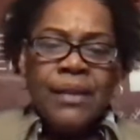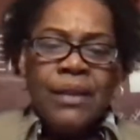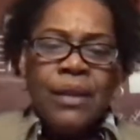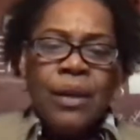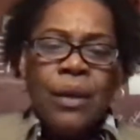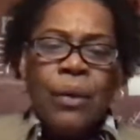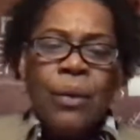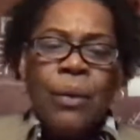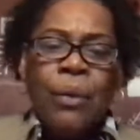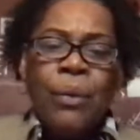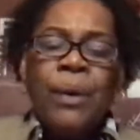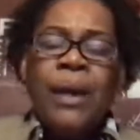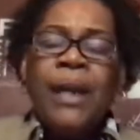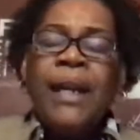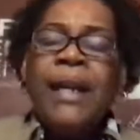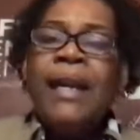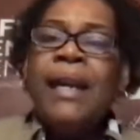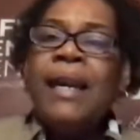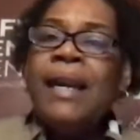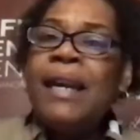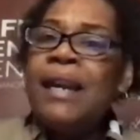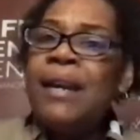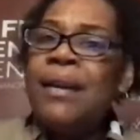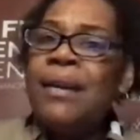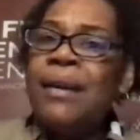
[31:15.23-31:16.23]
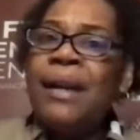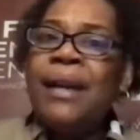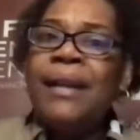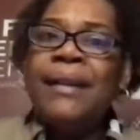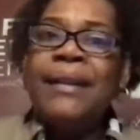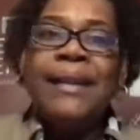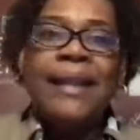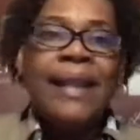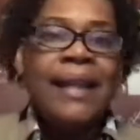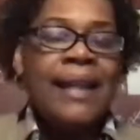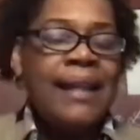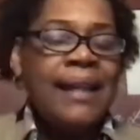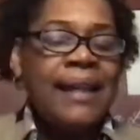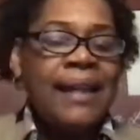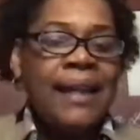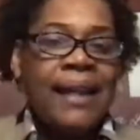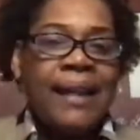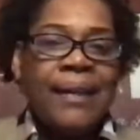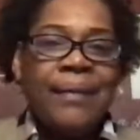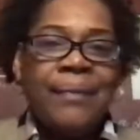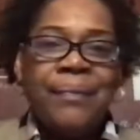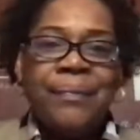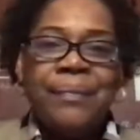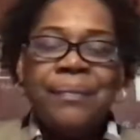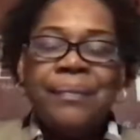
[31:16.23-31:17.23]
So here
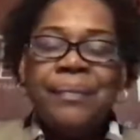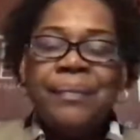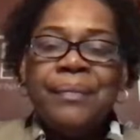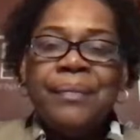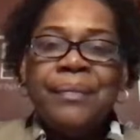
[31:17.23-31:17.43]
again,